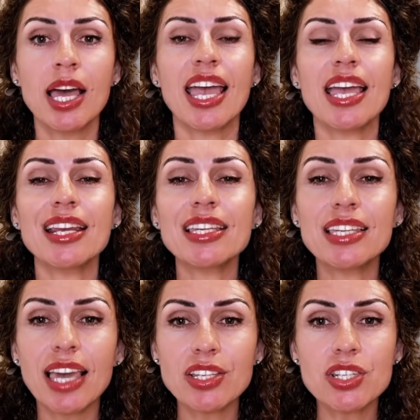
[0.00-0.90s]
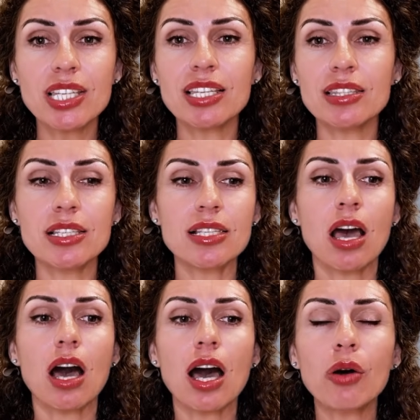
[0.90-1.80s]
and engaging in this
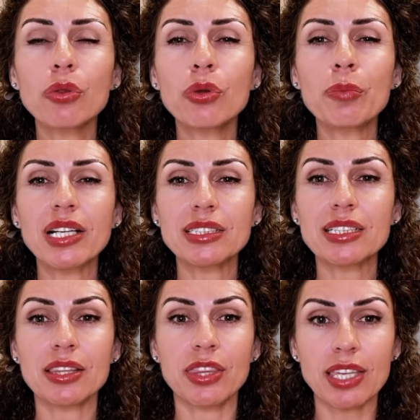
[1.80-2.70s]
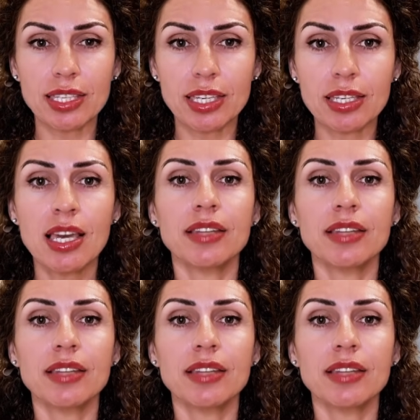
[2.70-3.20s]
automatic thinking